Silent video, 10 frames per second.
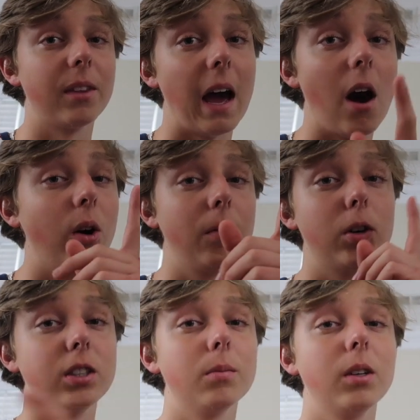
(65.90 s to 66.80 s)
about that? I'll give
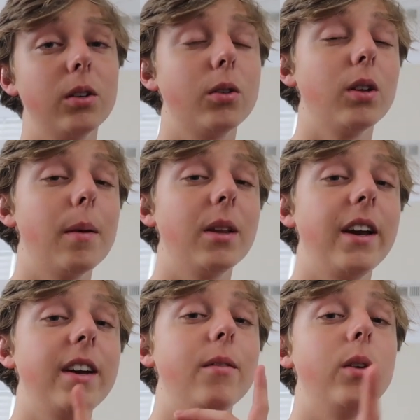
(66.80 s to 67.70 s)
away some Lyrical
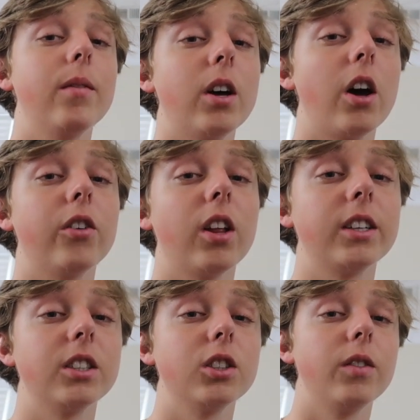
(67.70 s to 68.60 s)
Lemonade if we have 100
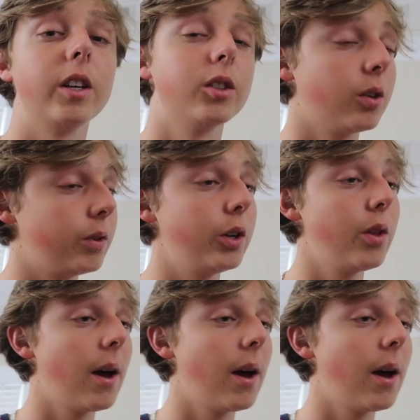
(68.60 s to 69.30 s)
likes in this video. So if you do